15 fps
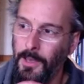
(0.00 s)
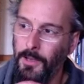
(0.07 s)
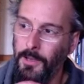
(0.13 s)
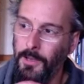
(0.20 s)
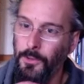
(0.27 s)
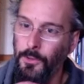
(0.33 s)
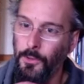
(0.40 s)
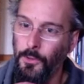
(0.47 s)

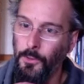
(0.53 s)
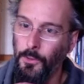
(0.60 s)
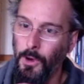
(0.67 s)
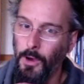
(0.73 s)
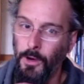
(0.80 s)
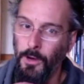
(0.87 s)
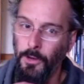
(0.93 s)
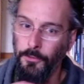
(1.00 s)
who
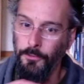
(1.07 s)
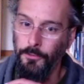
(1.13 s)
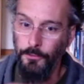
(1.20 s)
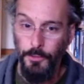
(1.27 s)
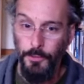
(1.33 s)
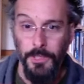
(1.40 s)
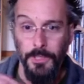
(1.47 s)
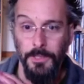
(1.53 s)
are
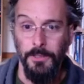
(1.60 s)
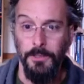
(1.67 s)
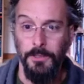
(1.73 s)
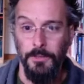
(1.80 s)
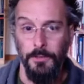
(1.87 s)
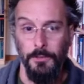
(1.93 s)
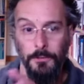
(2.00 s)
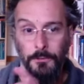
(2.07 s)
freed
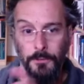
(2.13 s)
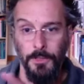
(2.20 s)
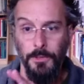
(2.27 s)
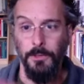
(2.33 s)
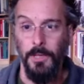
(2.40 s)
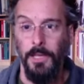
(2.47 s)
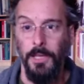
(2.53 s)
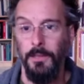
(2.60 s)
to
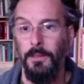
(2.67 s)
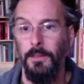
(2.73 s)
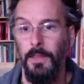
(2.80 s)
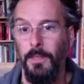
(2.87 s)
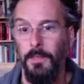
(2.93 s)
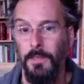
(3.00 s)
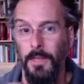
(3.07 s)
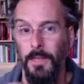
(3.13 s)
feel like
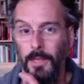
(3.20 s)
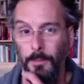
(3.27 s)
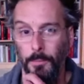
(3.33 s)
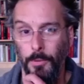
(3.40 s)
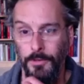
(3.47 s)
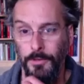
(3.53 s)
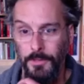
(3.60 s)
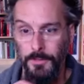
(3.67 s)
that they
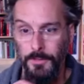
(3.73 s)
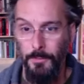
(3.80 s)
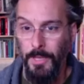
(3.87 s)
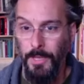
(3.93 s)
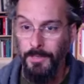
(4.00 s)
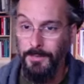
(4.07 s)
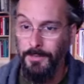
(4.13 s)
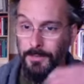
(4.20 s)

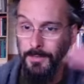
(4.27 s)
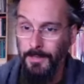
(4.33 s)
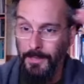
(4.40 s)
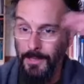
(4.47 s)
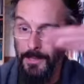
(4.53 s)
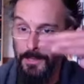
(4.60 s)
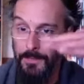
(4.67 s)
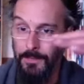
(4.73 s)
participate
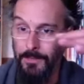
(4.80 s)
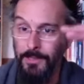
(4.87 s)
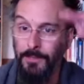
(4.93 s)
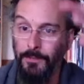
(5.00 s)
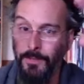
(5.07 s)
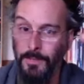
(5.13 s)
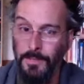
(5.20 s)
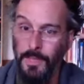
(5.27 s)
in
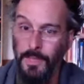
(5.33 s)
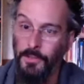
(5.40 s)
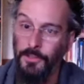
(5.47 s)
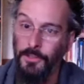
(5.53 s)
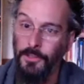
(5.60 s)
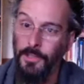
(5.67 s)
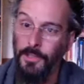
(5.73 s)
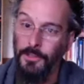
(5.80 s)

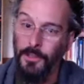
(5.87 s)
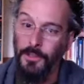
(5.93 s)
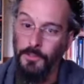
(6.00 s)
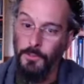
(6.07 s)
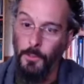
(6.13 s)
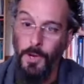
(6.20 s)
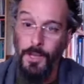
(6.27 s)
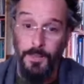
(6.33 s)
civilization in such
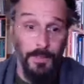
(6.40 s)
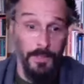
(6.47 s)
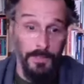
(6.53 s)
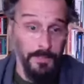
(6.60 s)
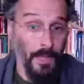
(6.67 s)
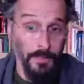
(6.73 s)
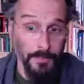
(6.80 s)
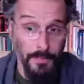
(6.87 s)
a way that it's
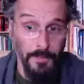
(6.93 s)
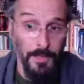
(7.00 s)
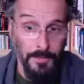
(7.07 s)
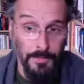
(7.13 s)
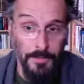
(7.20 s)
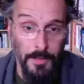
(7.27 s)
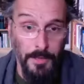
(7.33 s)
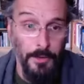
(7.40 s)
not an
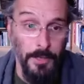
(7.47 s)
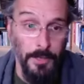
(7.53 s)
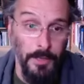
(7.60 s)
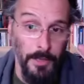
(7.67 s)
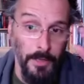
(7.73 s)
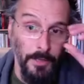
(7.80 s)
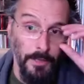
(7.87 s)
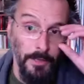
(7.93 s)
unnecessary
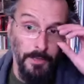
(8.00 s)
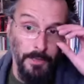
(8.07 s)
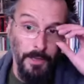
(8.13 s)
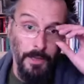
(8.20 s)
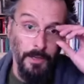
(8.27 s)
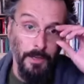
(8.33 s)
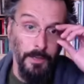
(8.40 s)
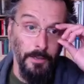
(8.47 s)

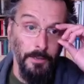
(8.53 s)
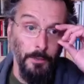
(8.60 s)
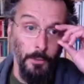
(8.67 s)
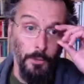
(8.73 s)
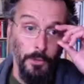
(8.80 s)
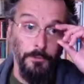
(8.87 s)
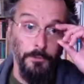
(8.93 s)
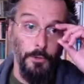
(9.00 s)

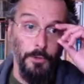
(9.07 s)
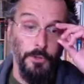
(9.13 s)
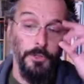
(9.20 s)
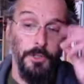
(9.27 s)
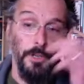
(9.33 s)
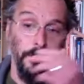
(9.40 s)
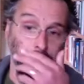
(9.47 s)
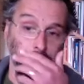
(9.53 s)
or
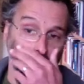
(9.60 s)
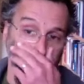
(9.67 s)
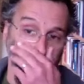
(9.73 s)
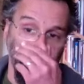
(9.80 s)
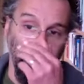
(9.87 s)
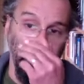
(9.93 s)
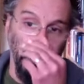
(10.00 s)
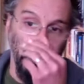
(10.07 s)
unfortunate necessity.